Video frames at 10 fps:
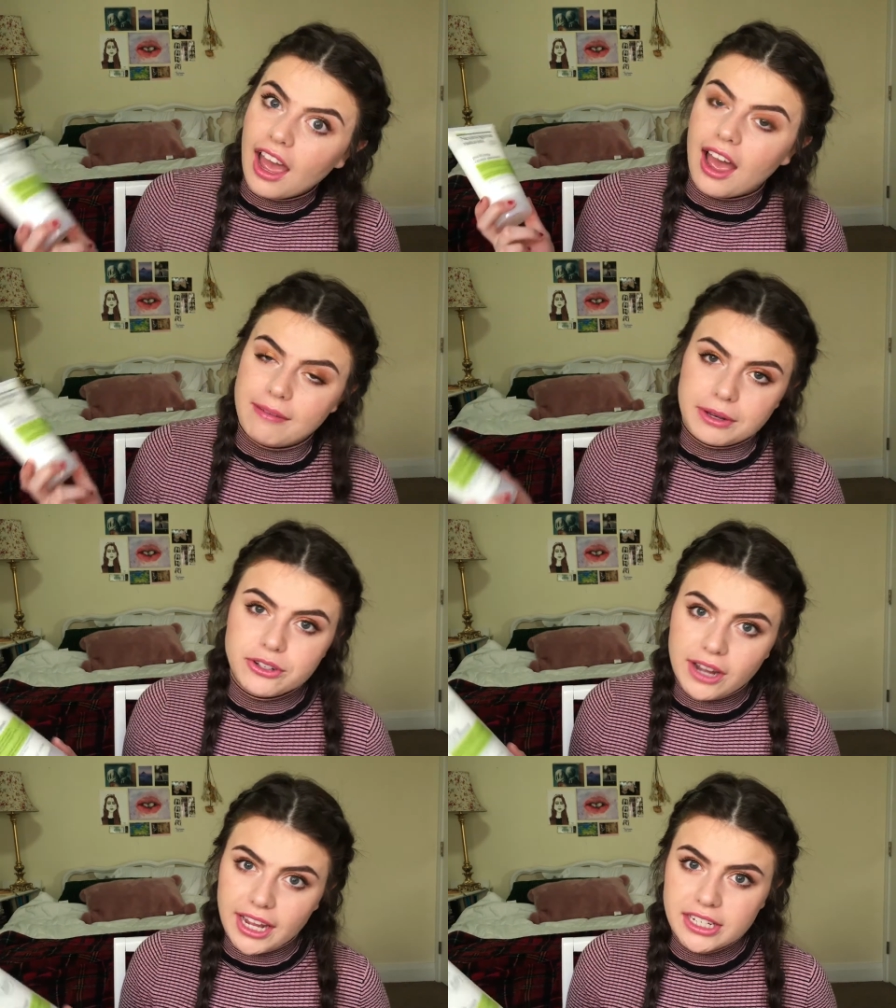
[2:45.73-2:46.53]
I've been
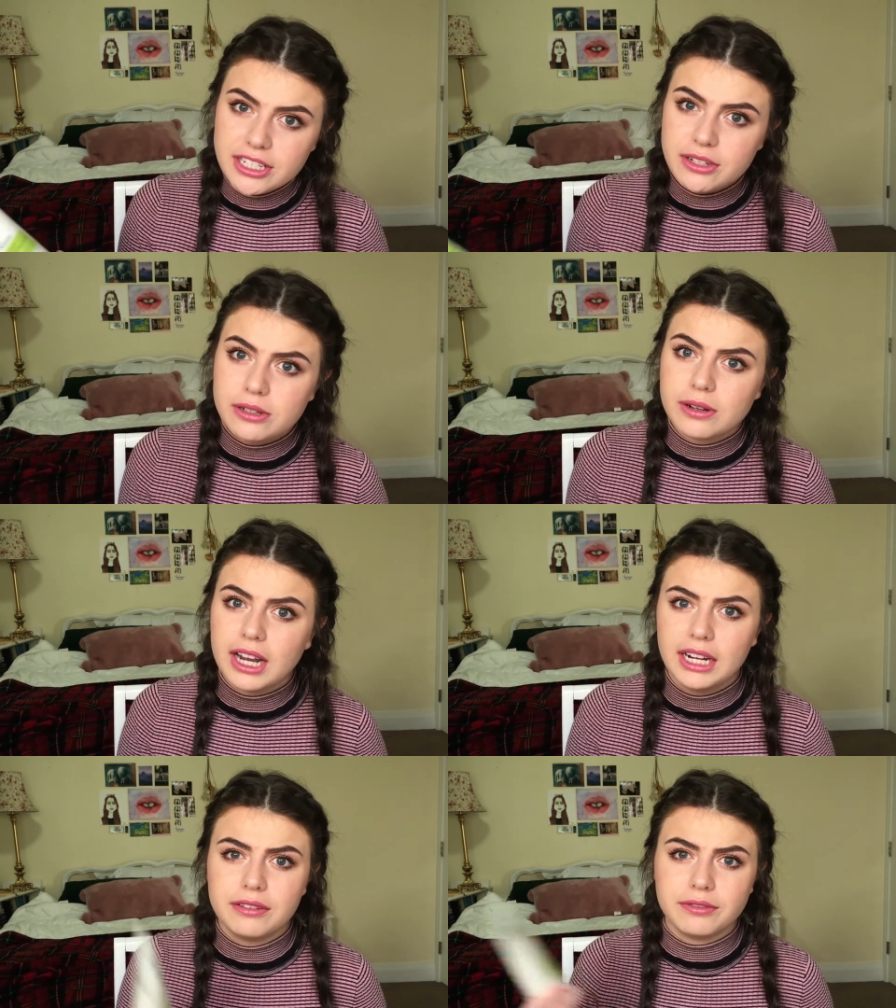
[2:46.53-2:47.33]
trying to
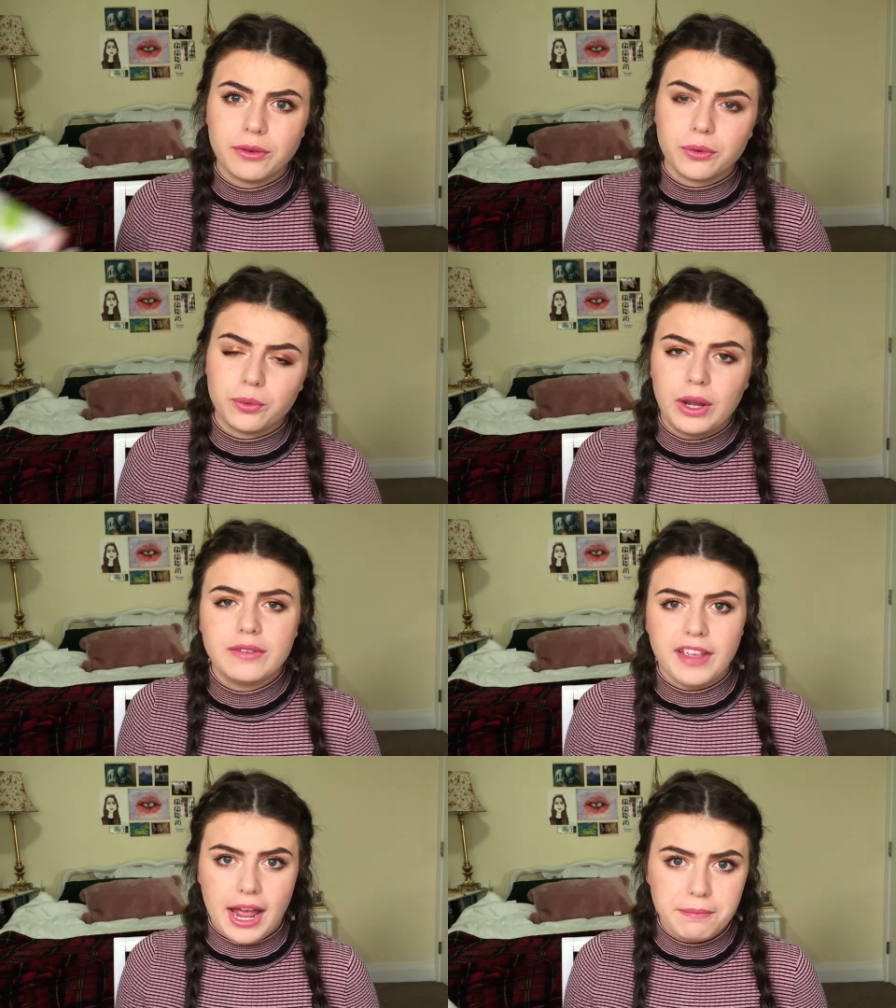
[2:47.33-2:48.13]
kind of
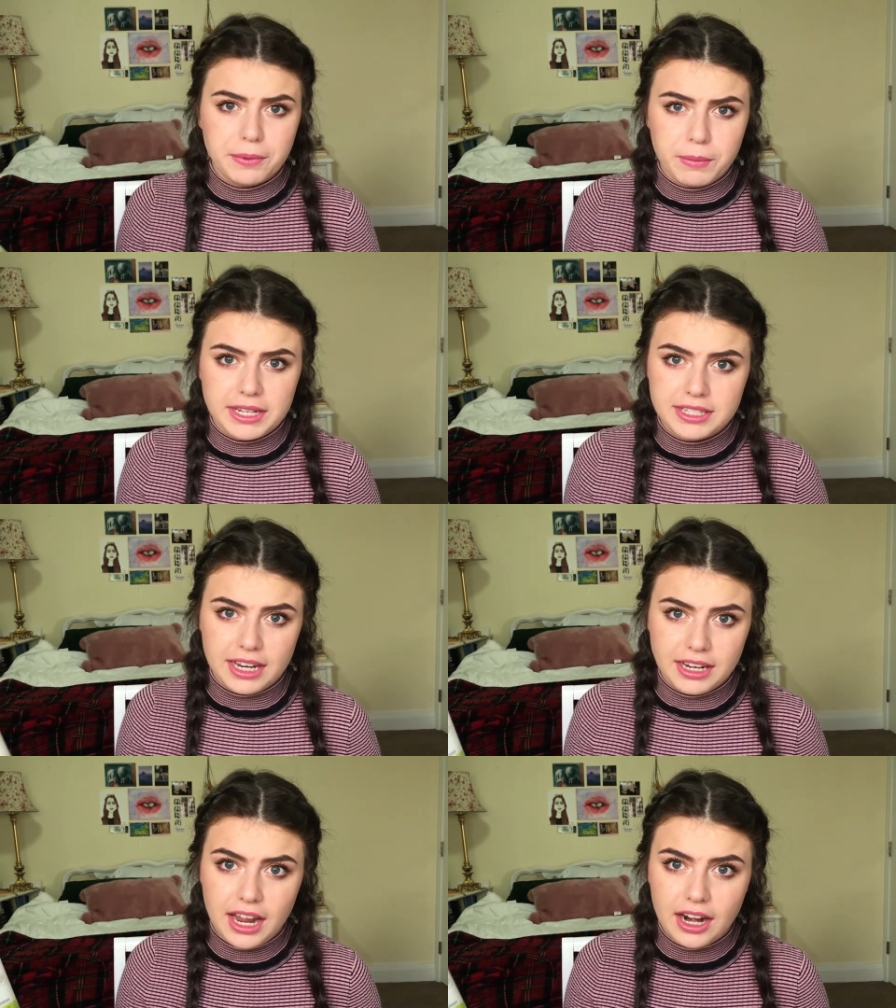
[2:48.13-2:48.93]
revamp my
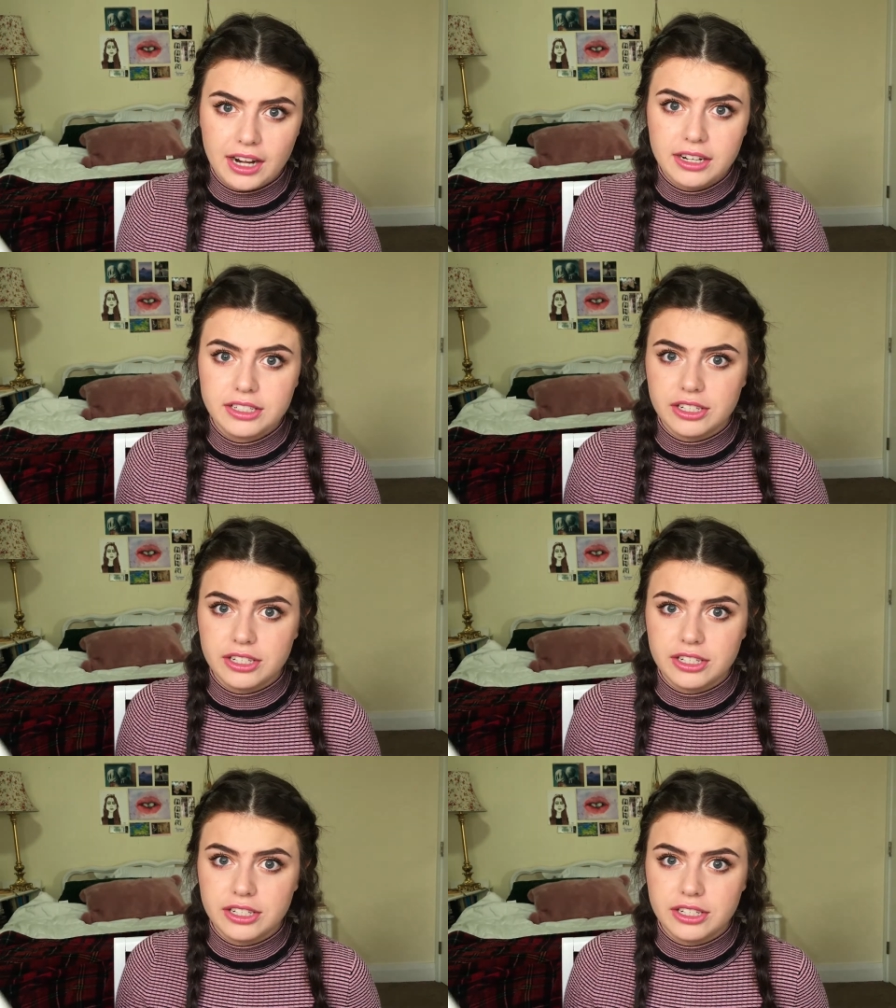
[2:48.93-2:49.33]
skincare